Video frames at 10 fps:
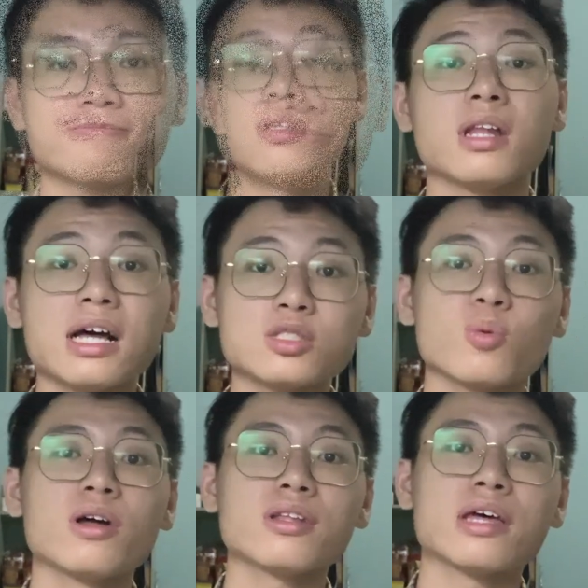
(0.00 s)
The last
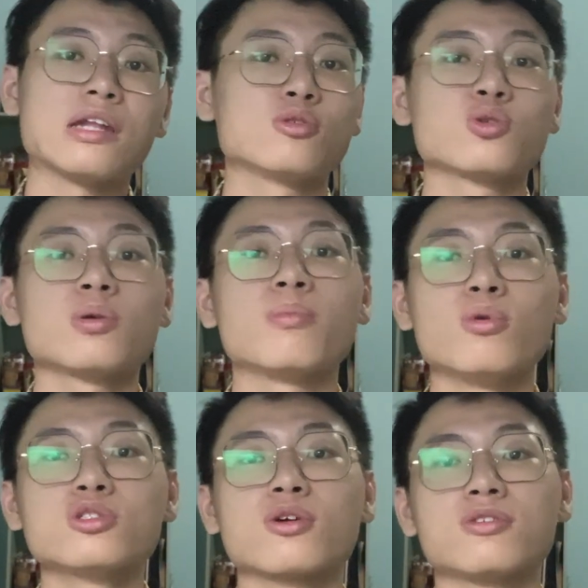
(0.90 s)
one, and also the
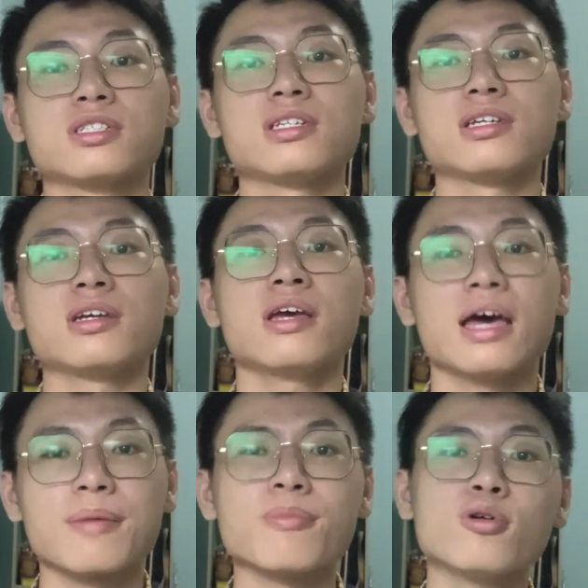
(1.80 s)
most concerning
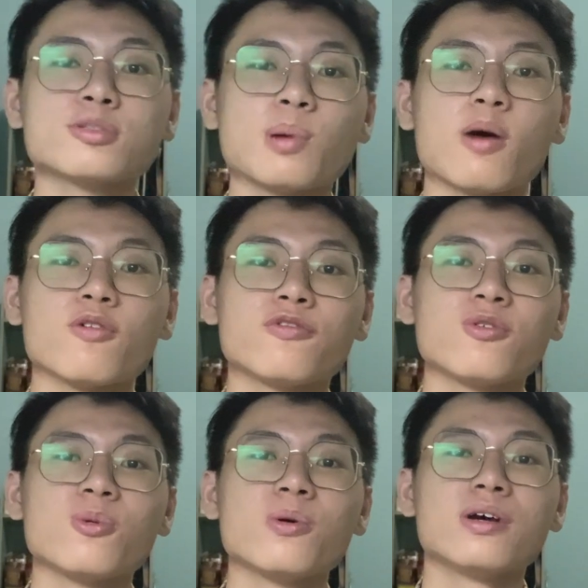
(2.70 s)
and most
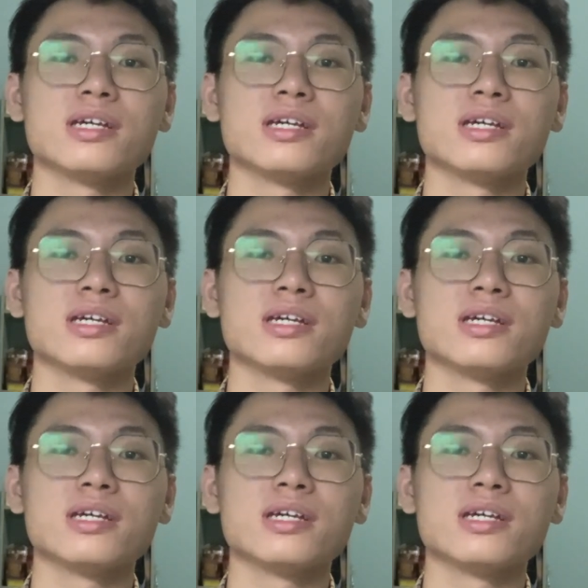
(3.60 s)
powerful,